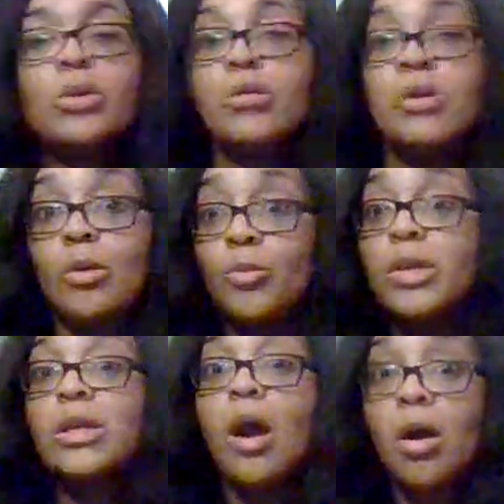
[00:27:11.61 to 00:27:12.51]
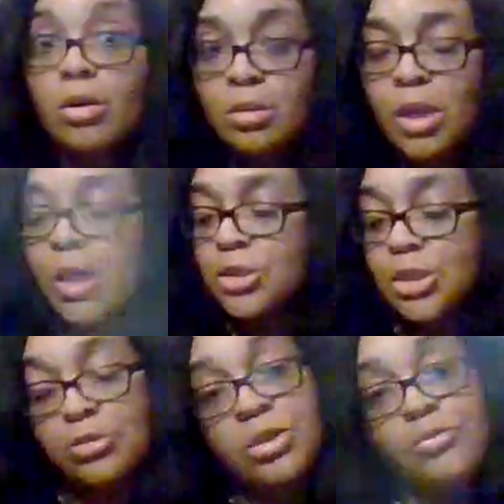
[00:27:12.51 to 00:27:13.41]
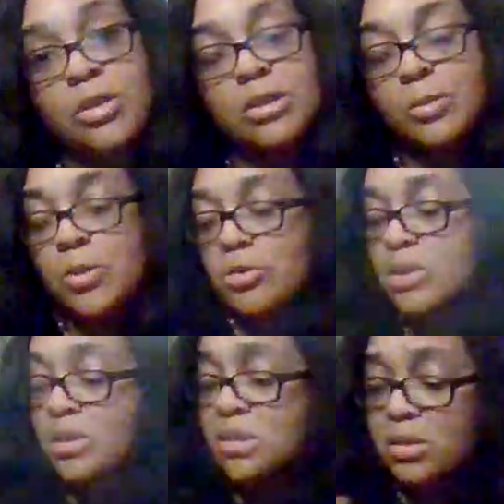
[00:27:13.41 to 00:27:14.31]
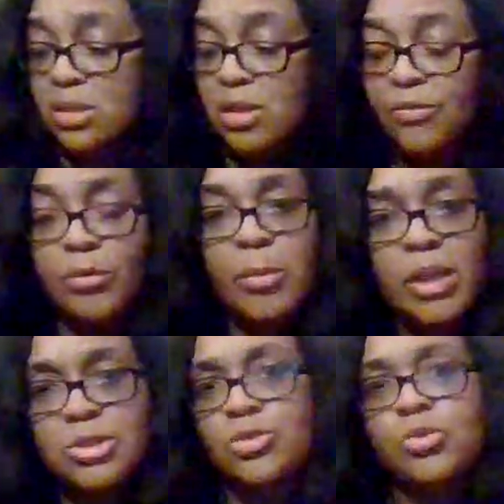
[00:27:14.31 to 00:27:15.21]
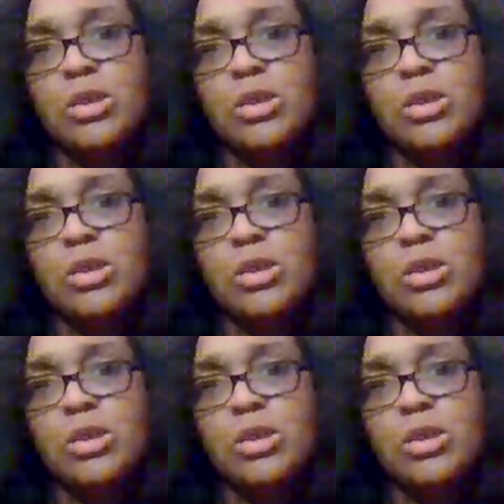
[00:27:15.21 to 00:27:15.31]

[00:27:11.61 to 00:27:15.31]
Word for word: We we can all share different experiences and information.